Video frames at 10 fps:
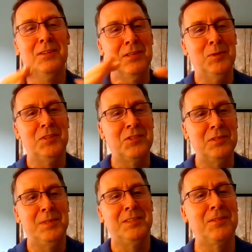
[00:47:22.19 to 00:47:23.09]
someone
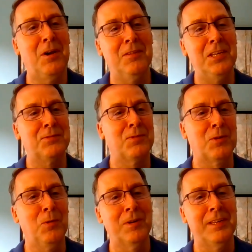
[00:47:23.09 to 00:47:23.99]
submits all these
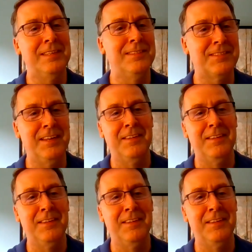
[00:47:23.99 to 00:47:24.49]
recordings